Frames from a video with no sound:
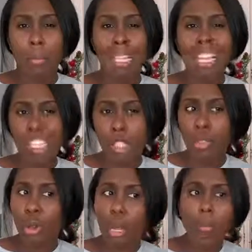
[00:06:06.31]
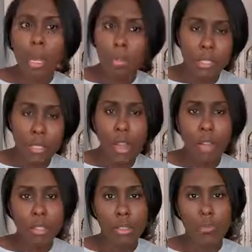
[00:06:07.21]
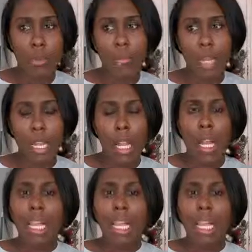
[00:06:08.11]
But let us talk about Mr. Collins for a bit.